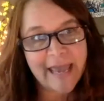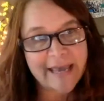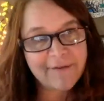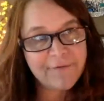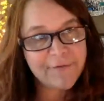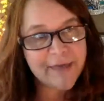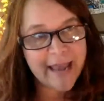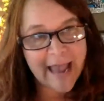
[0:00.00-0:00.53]
they
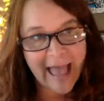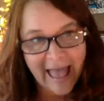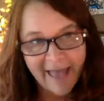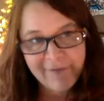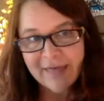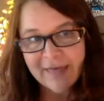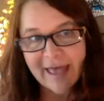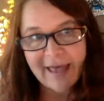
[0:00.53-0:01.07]
have
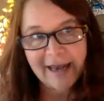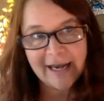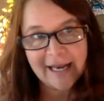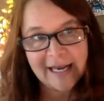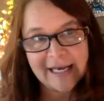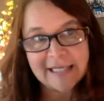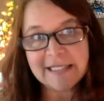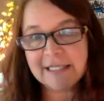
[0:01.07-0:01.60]
that, it is
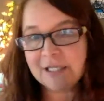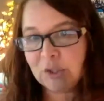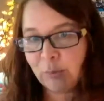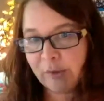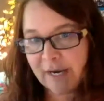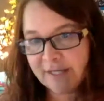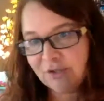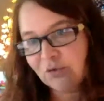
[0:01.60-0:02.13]
expressed
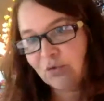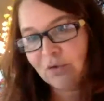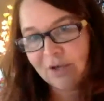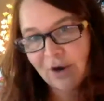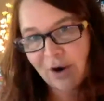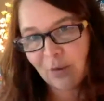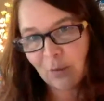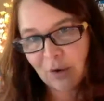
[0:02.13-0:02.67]
through the
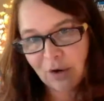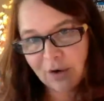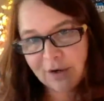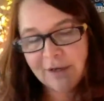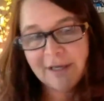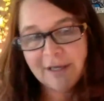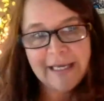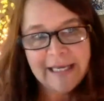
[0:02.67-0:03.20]
artwork.
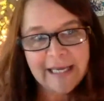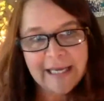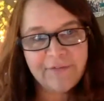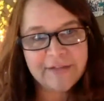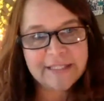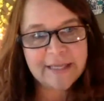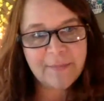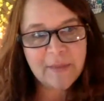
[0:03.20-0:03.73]

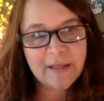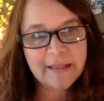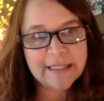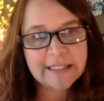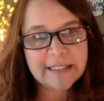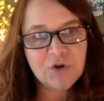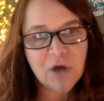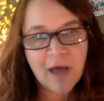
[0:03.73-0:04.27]
If it's something
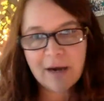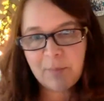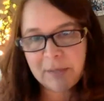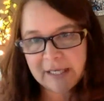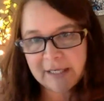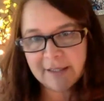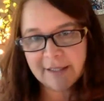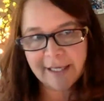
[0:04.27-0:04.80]
that's not
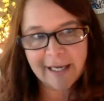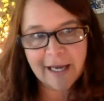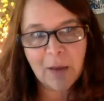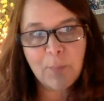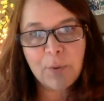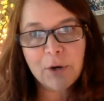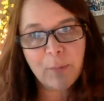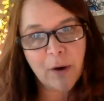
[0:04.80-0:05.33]
appealing, a
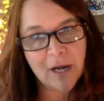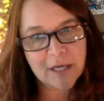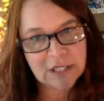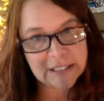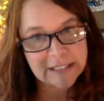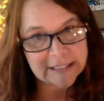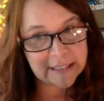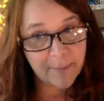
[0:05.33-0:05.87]
book
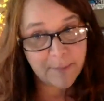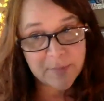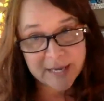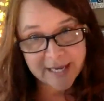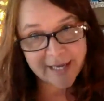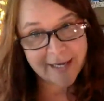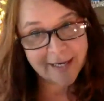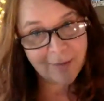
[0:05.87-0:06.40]
project is a big